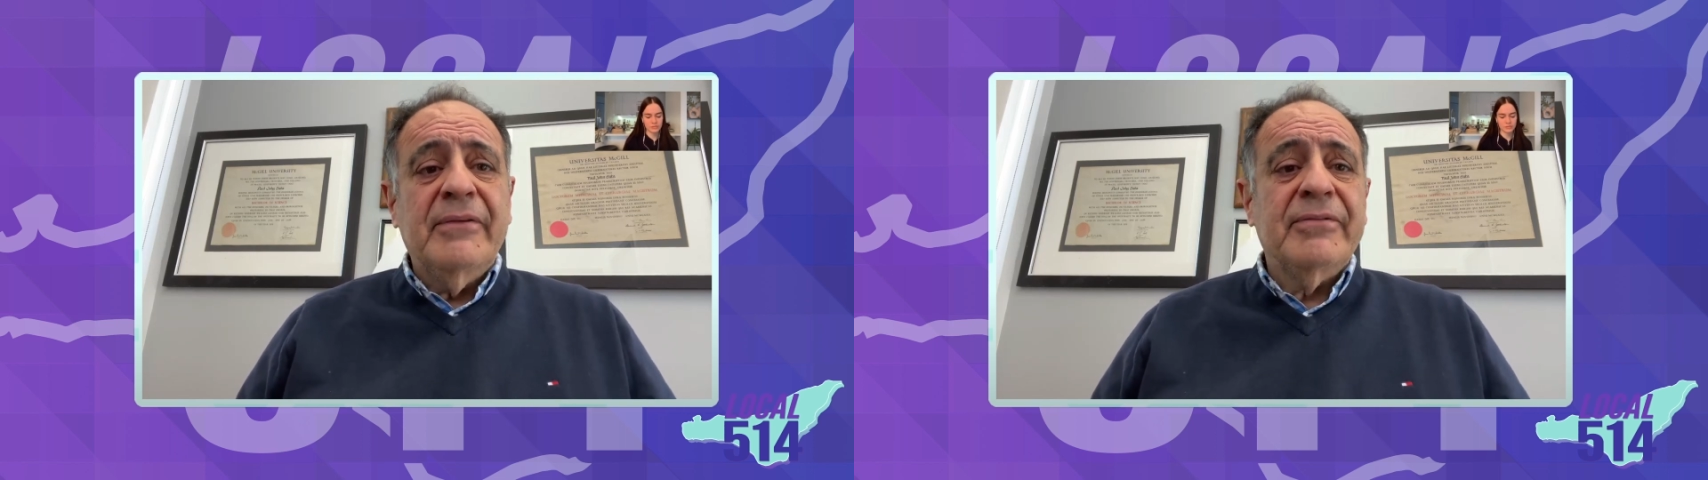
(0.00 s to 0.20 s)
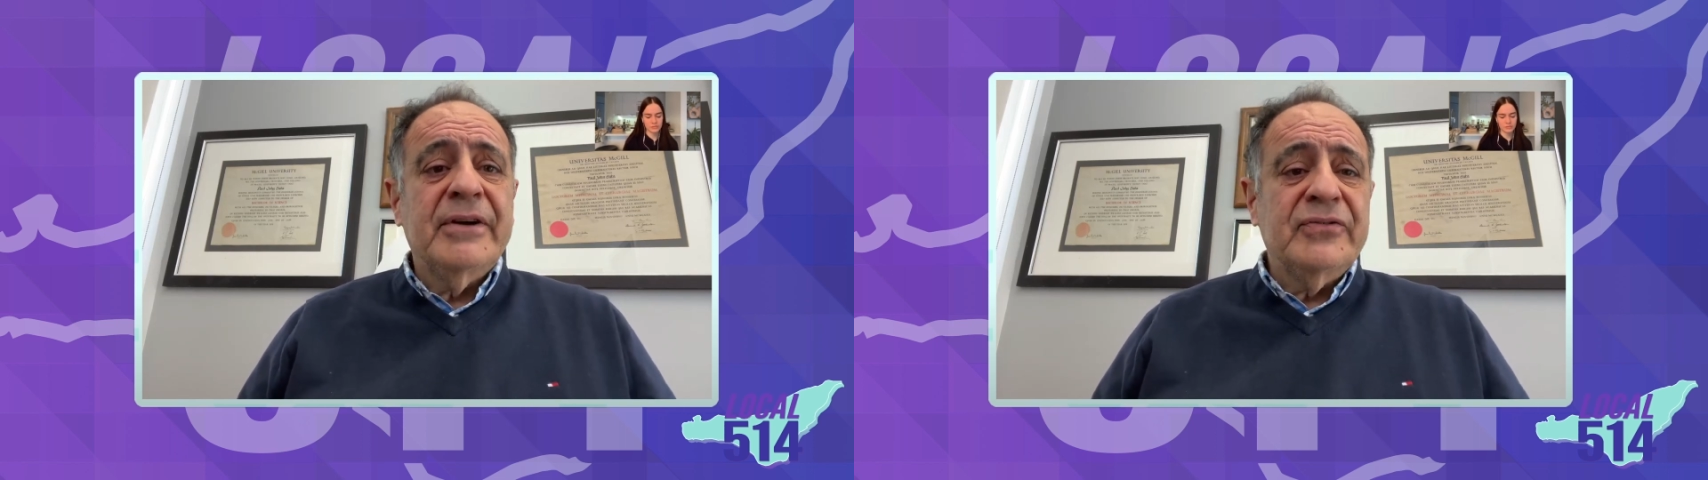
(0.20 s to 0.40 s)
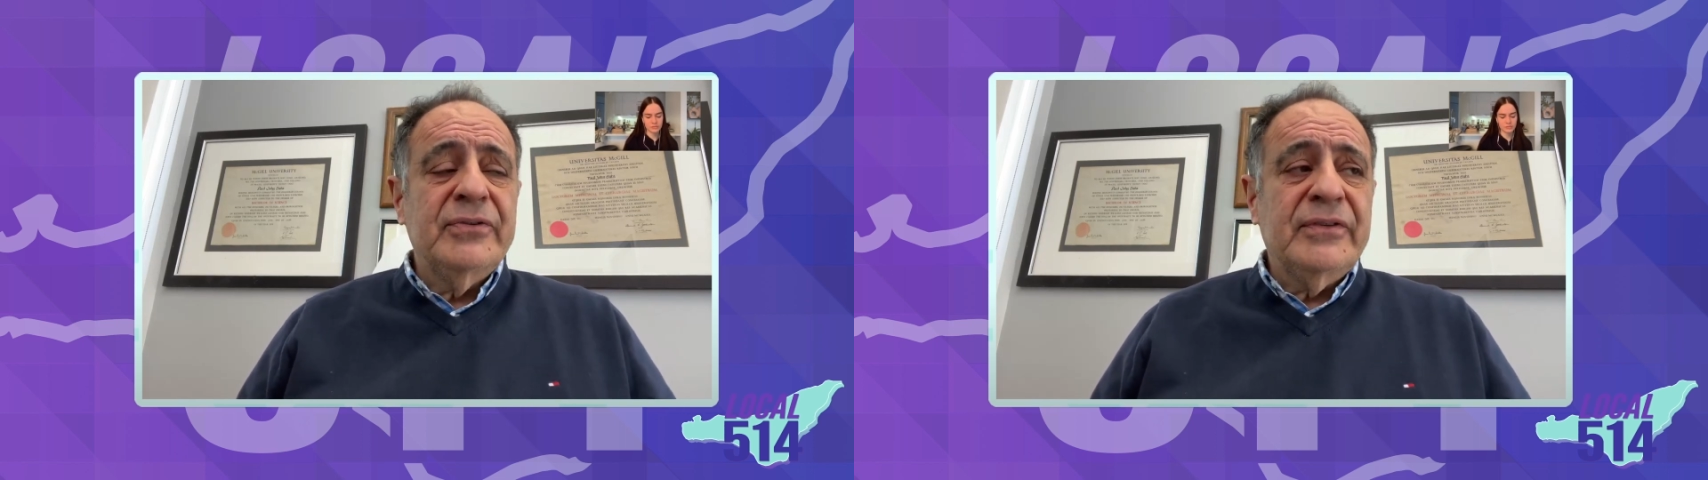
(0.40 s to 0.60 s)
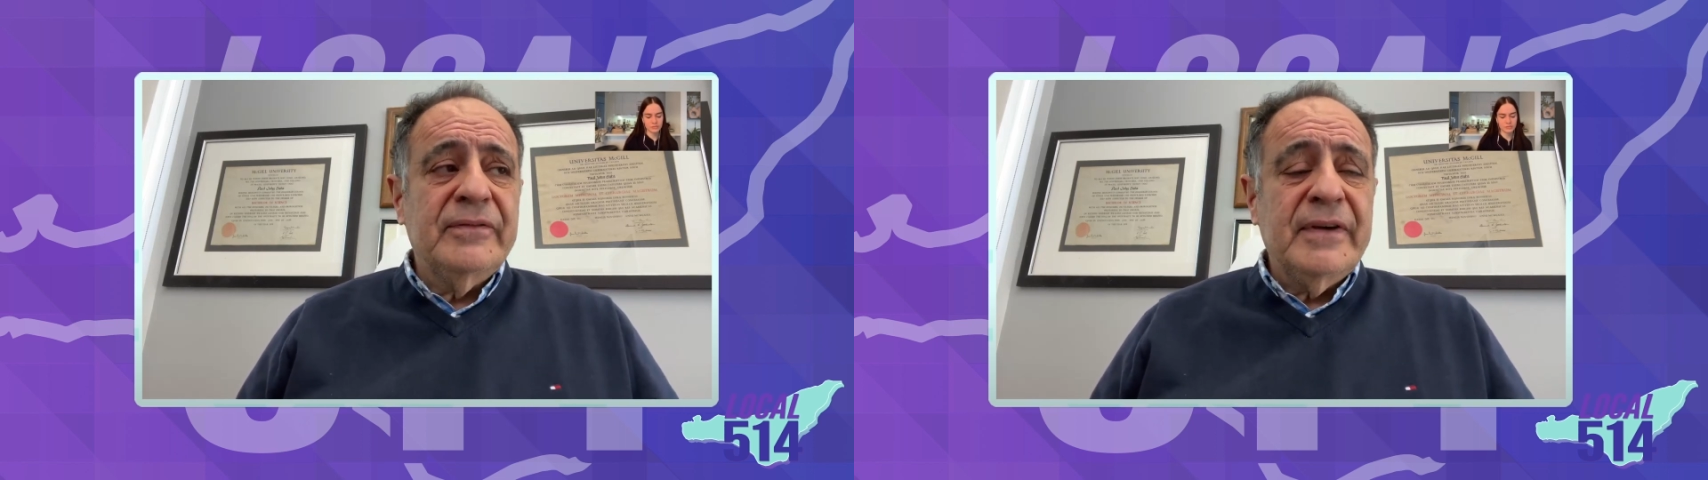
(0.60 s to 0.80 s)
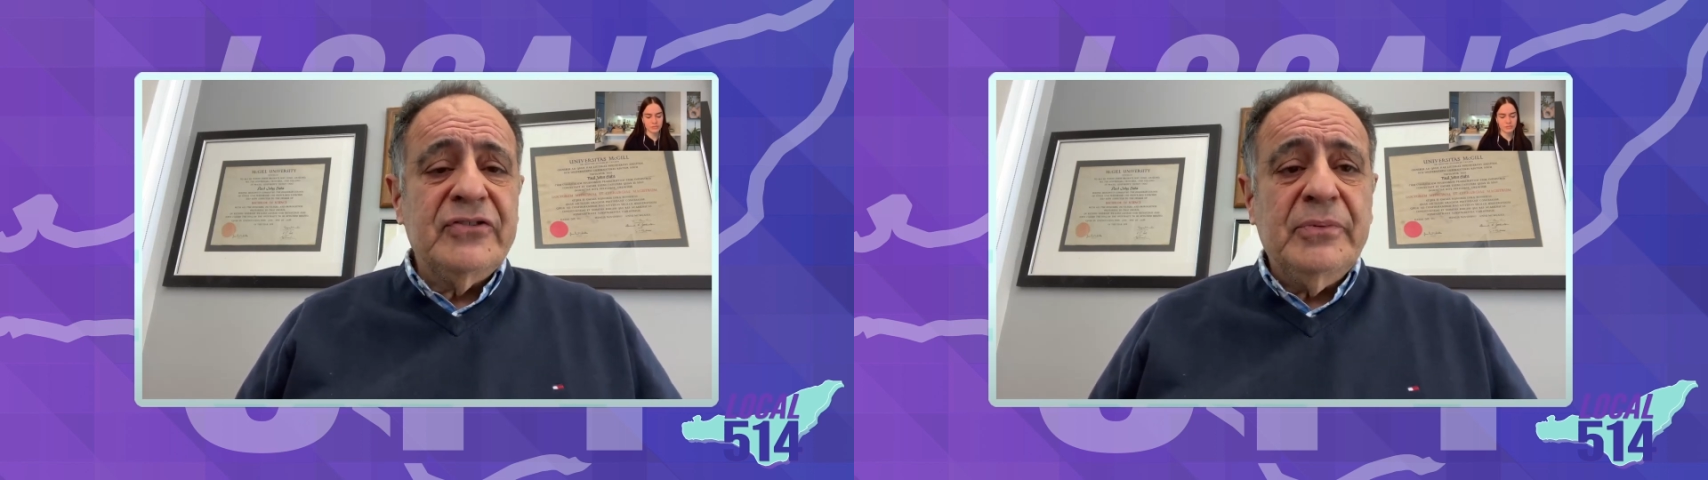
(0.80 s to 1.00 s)
fresh fruits and
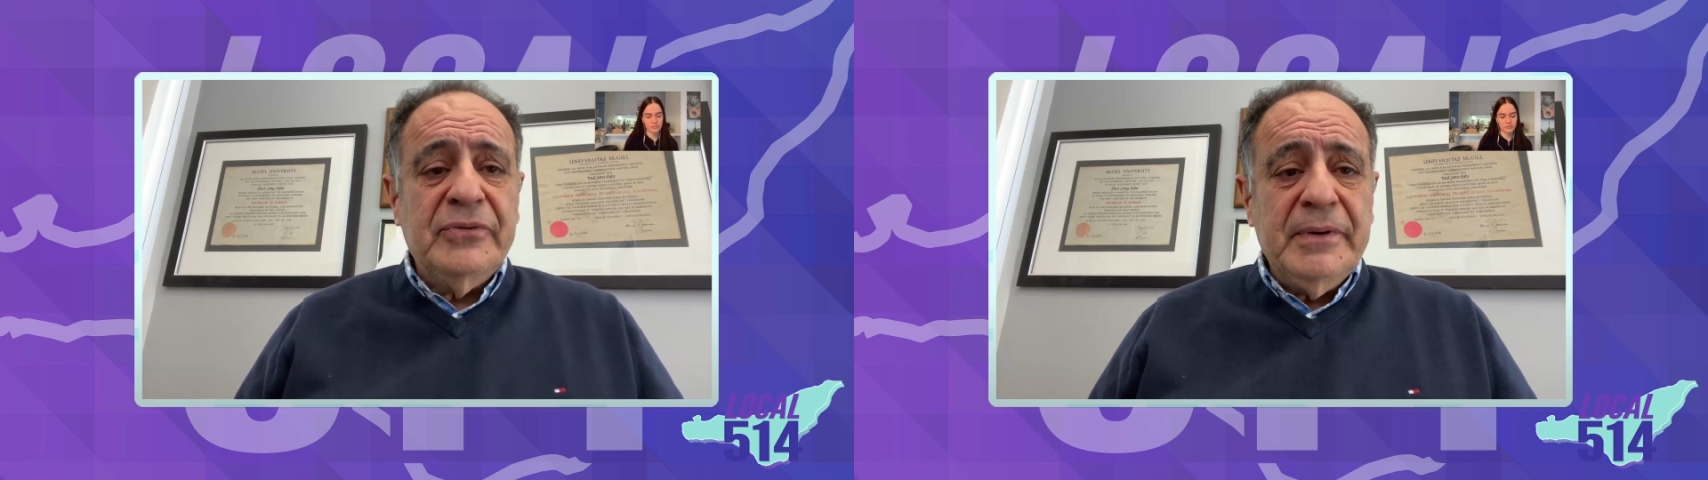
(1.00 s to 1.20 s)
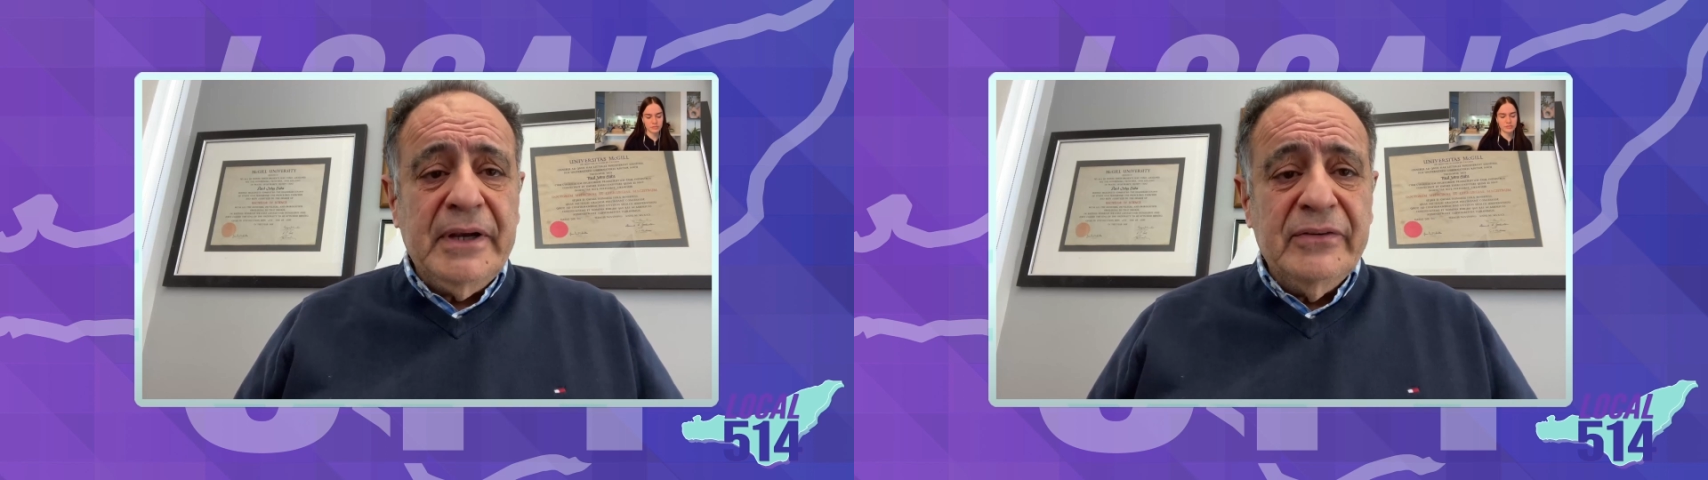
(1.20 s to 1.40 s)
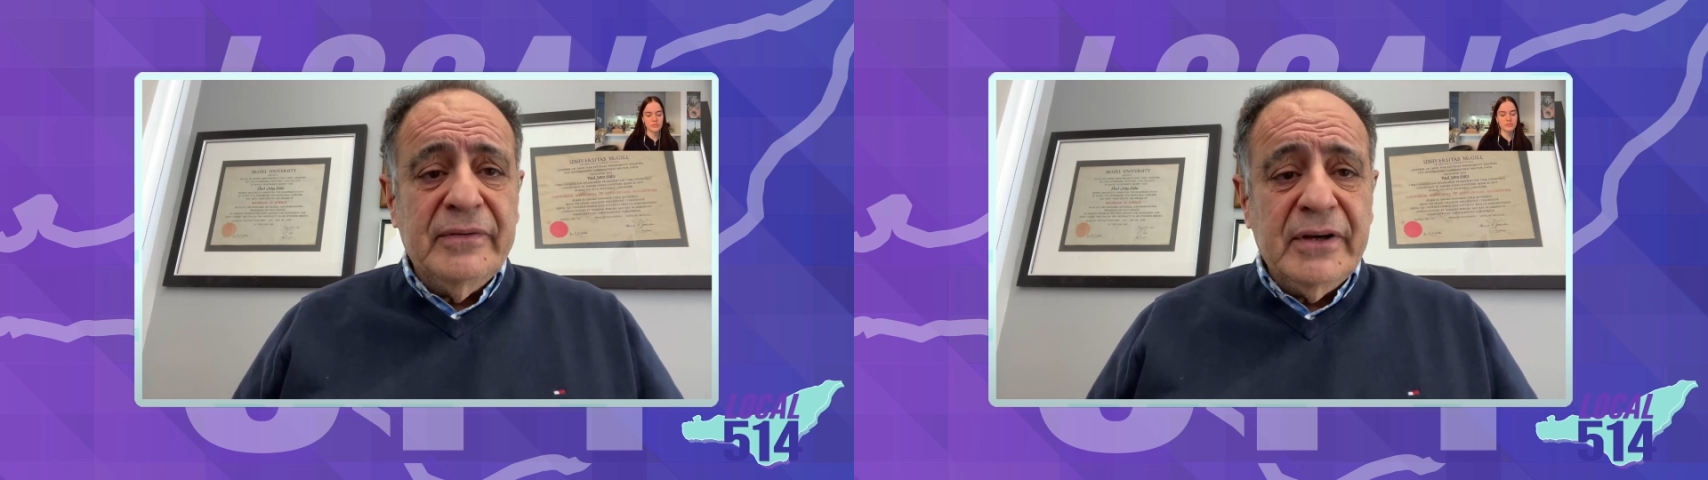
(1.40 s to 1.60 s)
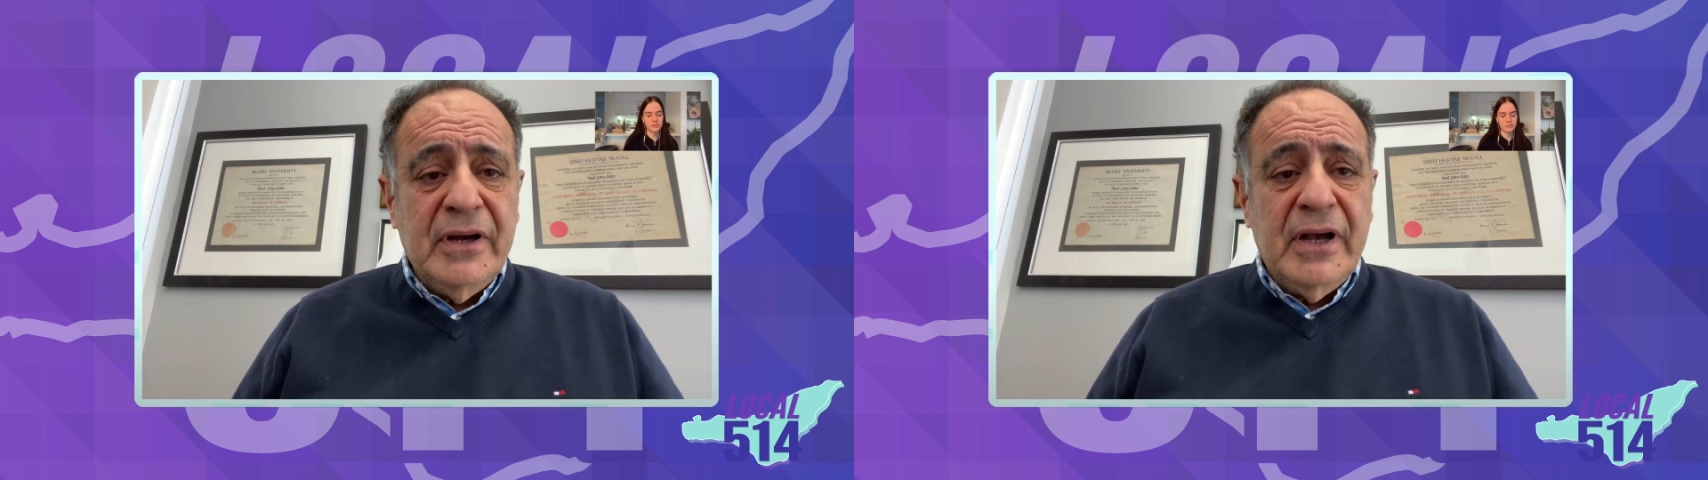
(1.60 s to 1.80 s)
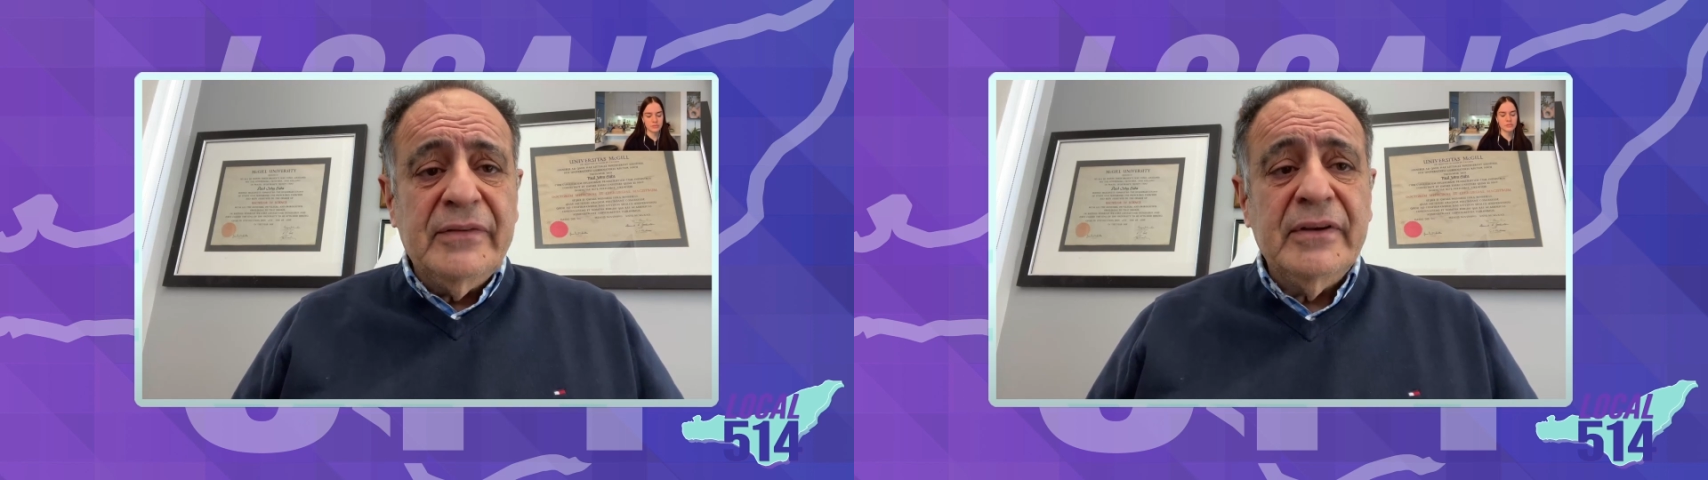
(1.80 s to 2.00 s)
vegetables because of the
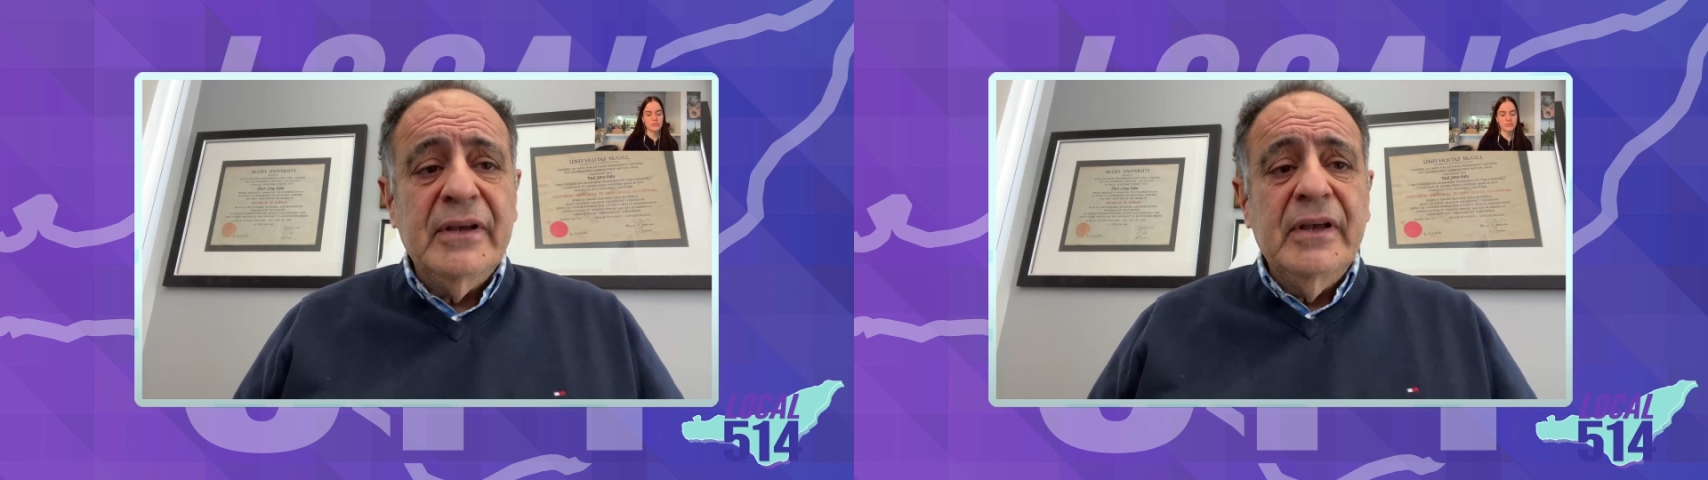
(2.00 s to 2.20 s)
cost.